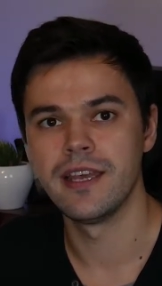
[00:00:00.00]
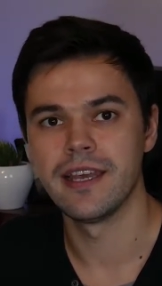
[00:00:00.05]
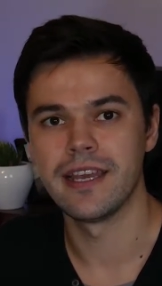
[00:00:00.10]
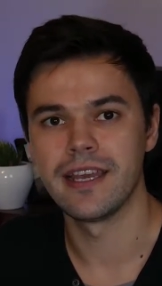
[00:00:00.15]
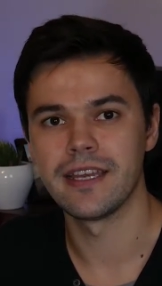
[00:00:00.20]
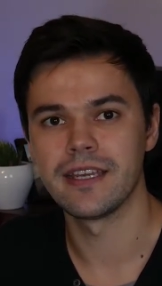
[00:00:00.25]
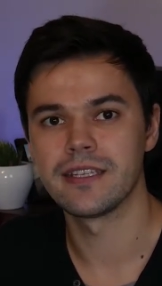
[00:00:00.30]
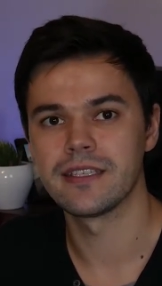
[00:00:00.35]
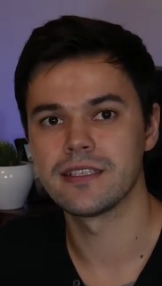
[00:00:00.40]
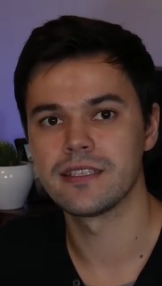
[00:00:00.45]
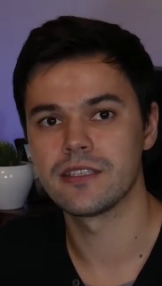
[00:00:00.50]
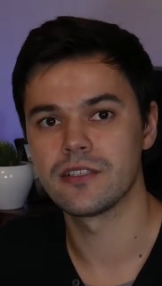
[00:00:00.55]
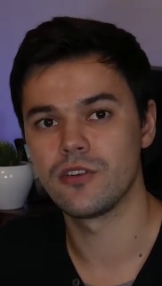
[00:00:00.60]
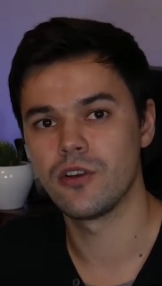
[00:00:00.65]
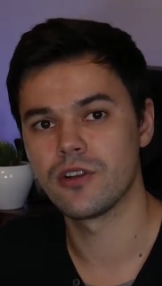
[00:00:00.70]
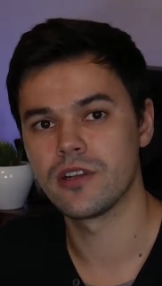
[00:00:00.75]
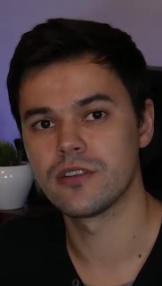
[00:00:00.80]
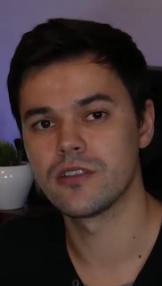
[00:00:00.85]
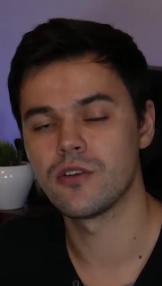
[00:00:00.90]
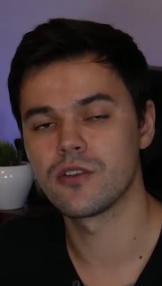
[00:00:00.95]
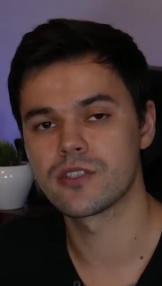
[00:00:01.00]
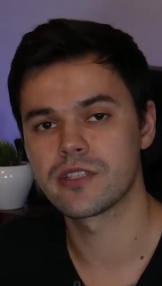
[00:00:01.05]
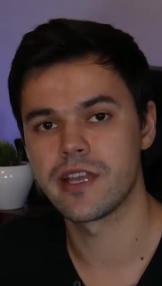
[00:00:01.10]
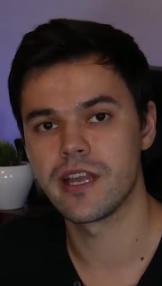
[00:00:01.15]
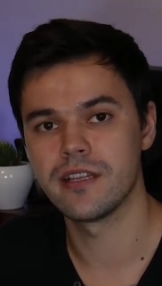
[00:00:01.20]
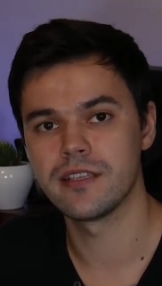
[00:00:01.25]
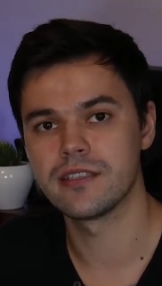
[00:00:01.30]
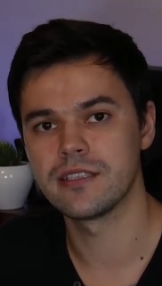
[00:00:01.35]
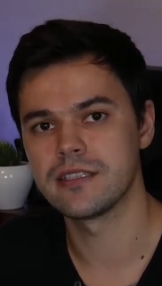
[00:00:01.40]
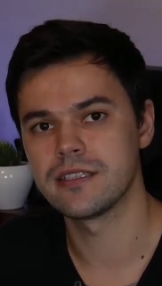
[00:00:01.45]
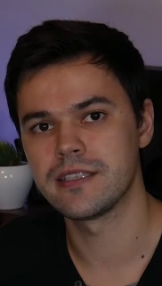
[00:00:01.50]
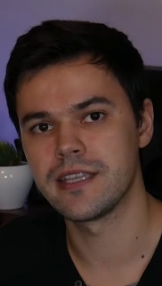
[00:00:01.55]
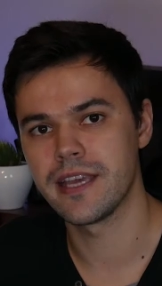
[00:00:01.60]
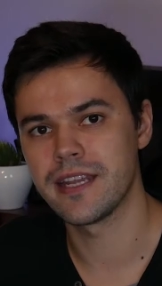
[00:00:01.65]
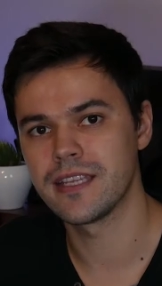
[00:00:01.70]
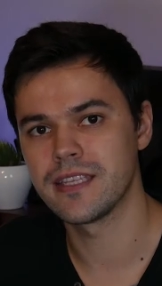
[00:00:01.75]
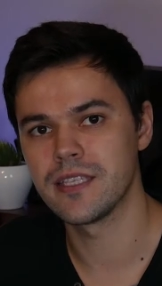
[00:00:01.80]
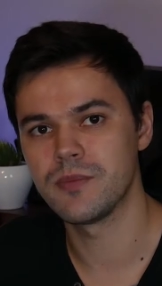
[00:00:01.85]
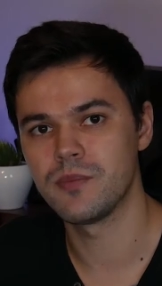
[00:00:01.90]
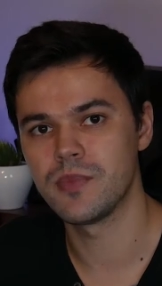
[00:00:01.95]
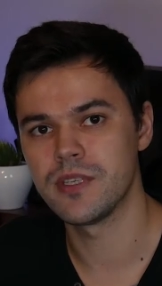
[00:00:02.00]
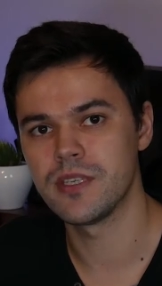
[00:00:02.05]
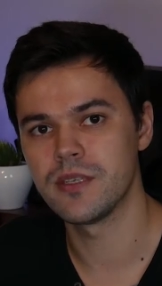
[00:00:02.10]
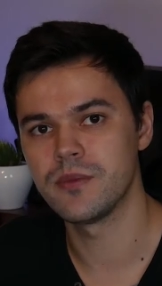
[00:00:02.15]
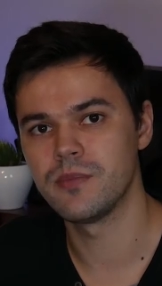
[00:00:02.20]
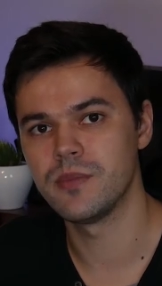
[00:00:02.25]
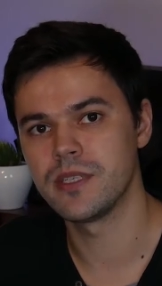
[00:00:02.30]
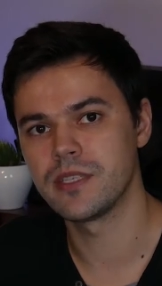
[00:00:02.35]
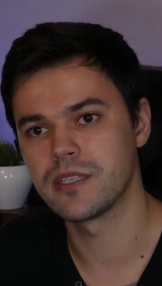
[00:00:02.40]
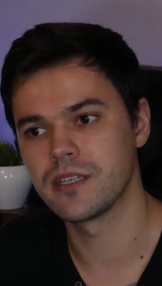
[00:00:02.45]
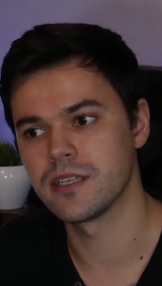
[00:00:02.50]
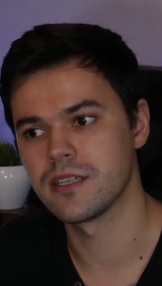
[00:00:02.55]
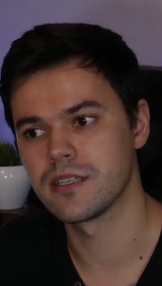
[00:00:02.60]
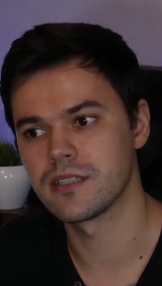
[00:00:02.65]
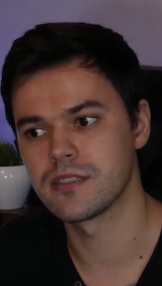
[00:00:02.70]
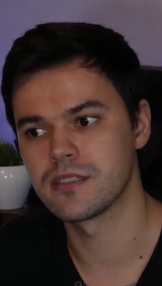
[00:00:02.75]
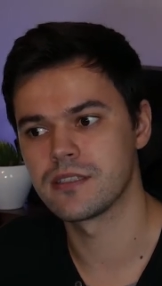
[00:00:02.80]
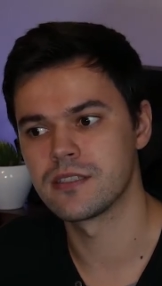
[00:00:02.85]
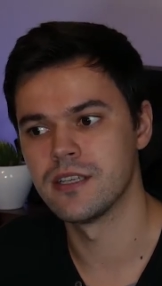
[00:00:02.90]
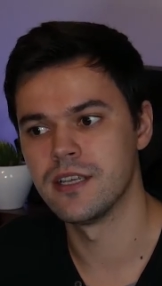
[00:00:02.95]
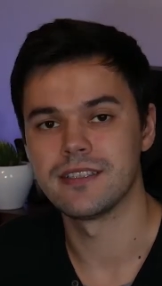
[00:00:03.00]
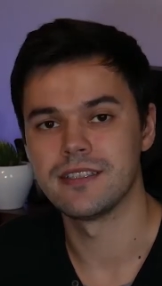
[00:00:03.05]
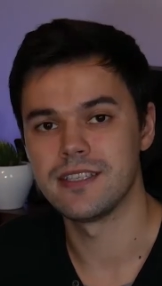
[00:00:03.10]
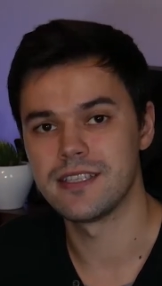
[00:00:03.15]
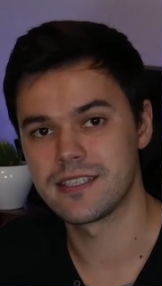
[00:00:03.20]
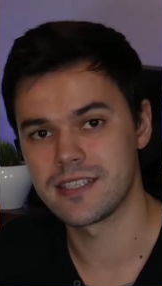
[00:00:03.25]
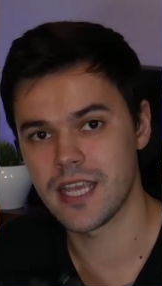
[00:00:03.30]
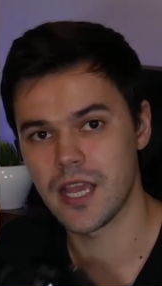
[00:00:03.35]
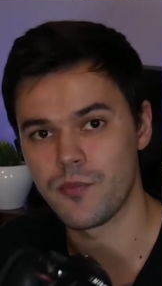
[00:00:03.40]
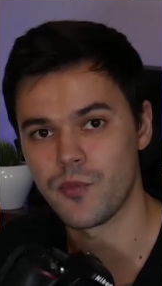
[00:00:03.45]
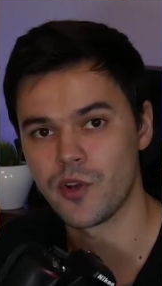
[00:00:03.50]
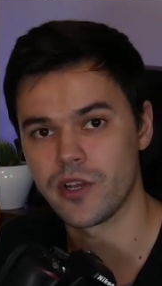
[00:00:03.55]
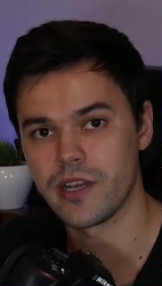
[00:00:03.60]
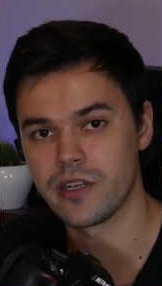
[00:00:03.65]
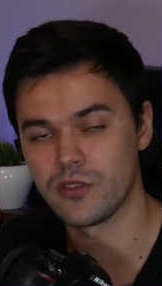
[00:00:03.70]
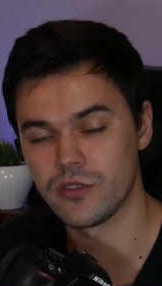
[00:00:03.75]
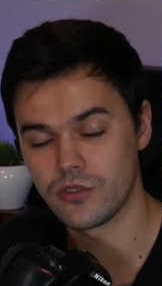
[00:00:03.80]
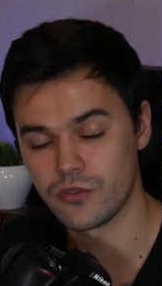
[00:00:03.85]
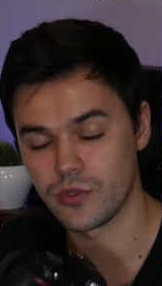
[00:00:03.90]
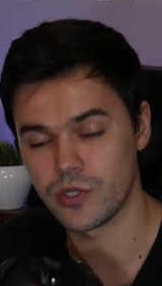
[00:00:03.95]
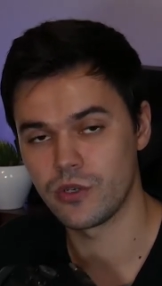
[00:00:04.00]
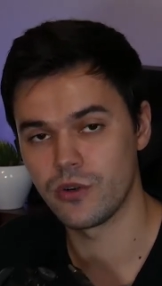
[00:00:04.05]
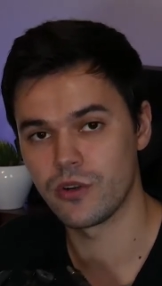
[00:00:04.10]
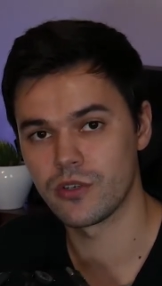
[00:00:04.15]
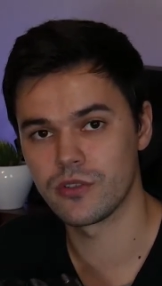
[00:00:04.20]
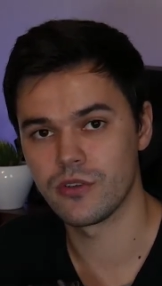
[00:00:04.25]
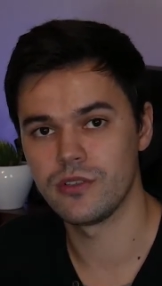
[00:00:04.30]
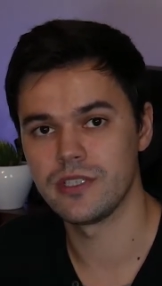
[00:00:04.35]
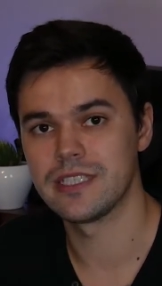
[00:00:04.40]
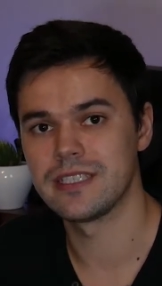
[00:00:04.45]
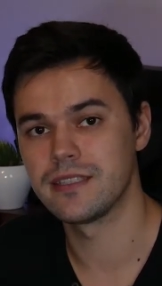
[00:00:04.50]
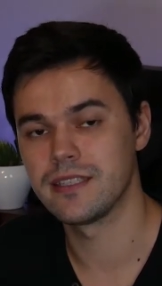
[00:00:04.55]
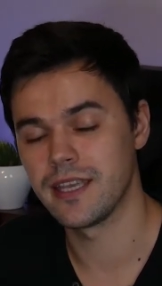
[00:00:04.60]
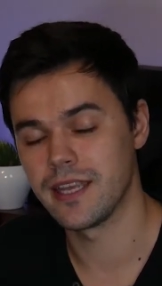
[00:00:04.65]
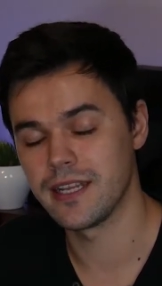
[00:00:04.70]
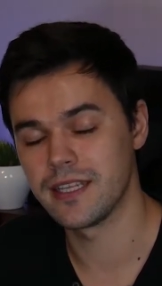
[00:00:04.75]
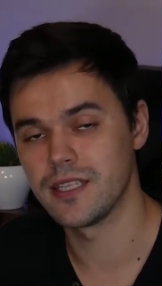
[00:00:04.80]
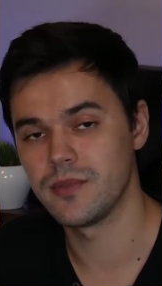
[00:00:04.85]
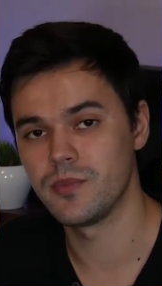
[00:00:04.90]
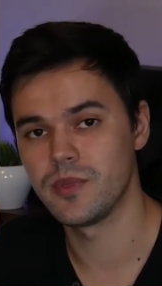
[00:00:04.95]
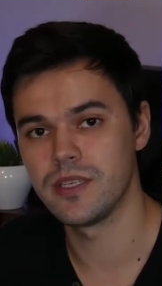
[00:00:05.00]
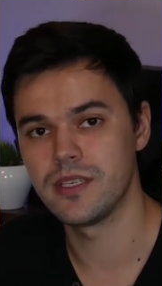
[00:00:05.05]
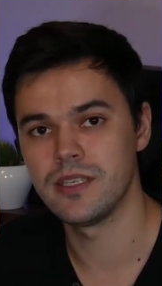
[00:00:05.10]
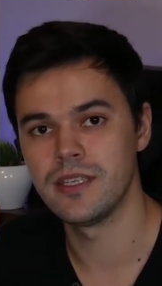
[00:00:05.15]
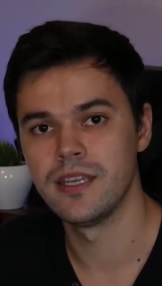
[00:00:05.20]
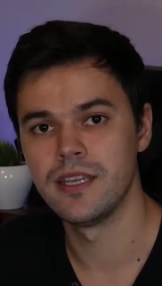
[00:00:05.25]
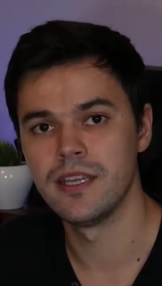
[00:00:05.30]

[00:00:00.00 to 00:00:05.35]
and gonna downscale it in 1080p because this camera can record only in 1080p.